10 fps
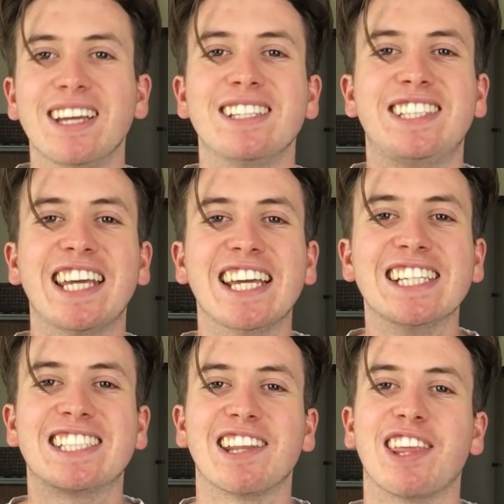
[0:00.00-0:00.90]

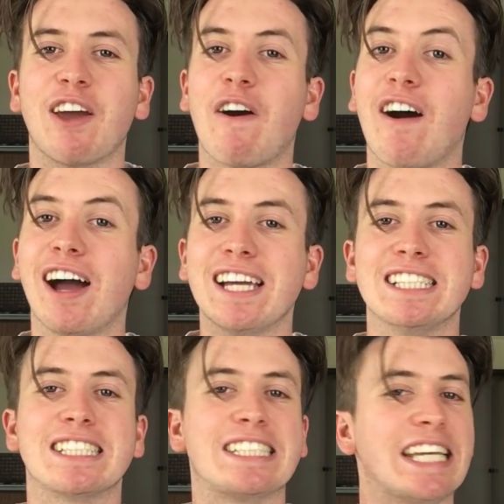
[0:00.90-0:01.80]
Tears to the
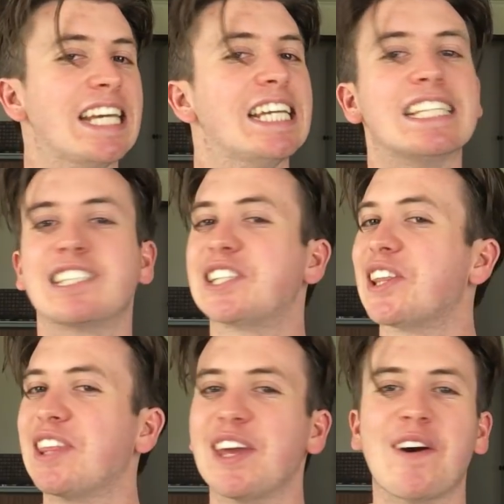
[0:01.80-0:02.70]
eyes, tears
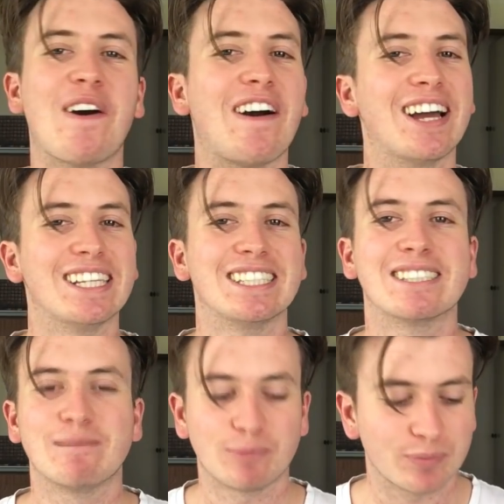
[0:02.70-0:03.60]
to the eyes.